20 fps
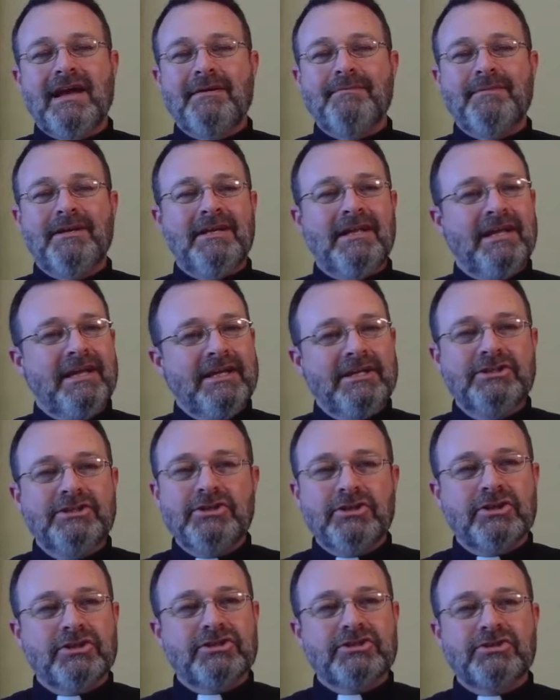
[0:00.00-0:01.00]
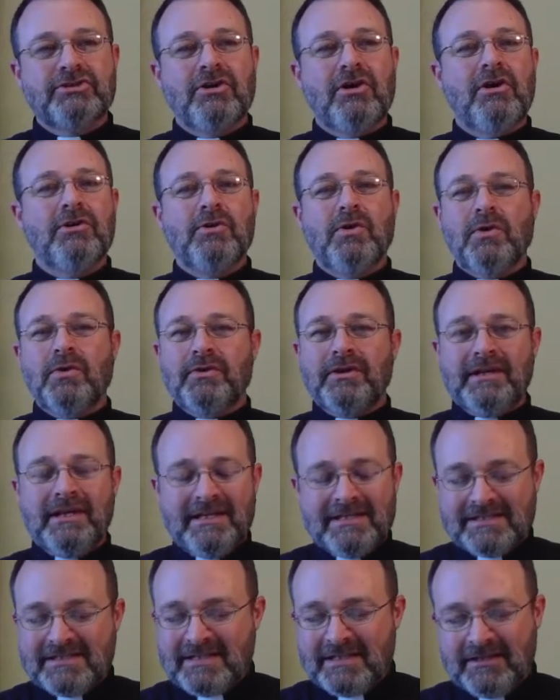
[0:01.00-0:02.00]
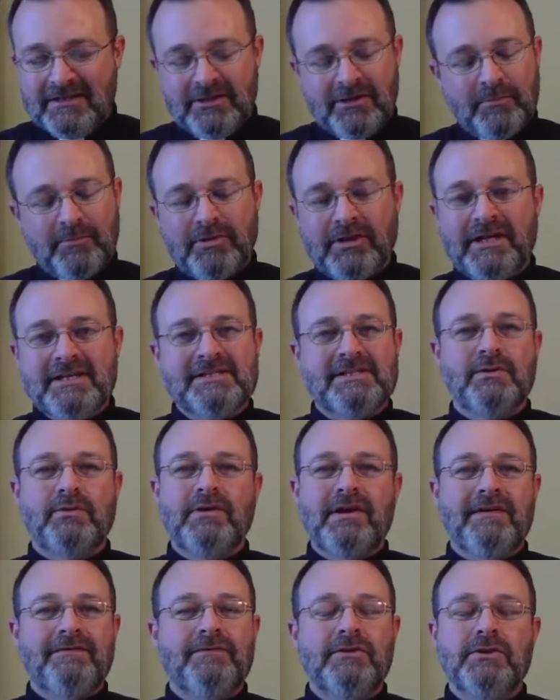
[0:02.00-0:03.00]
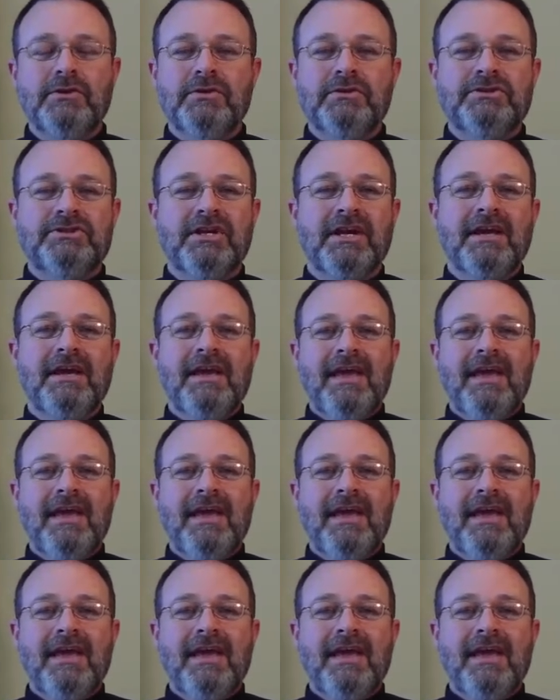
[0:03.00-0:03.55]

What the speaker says: I mean, He's your stronghold. He's your place of refuge.